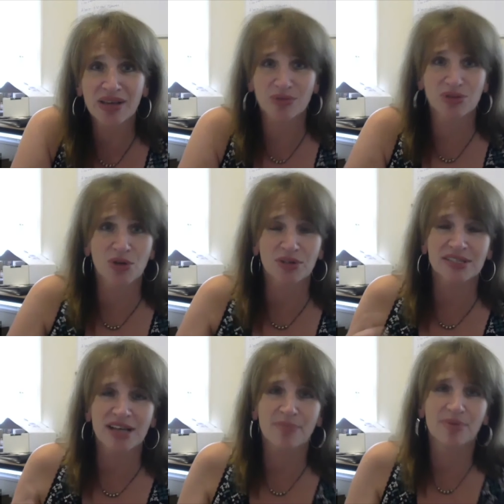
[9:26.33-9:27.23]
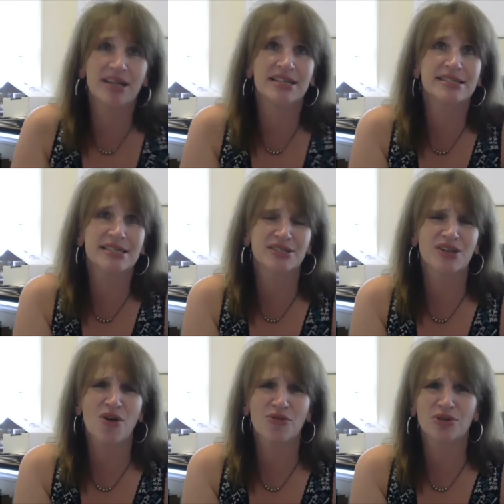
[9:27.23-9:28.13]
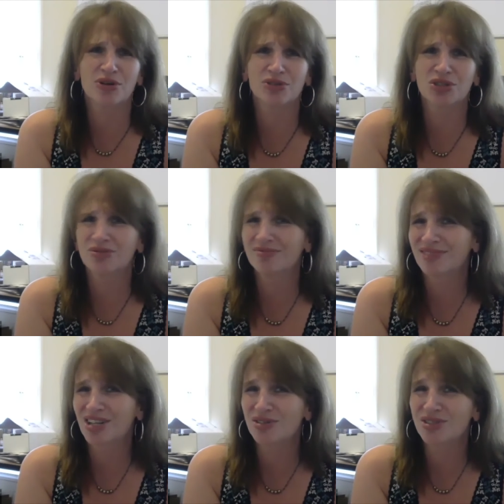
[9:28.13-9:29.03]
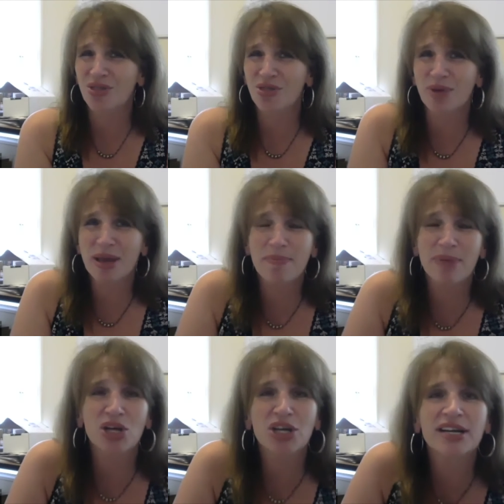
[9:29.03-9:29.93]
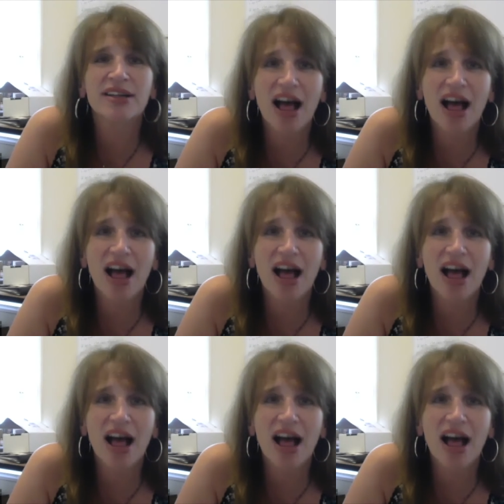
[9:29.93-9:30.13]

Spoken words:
who sold this company to Cisco for close to $3 billion,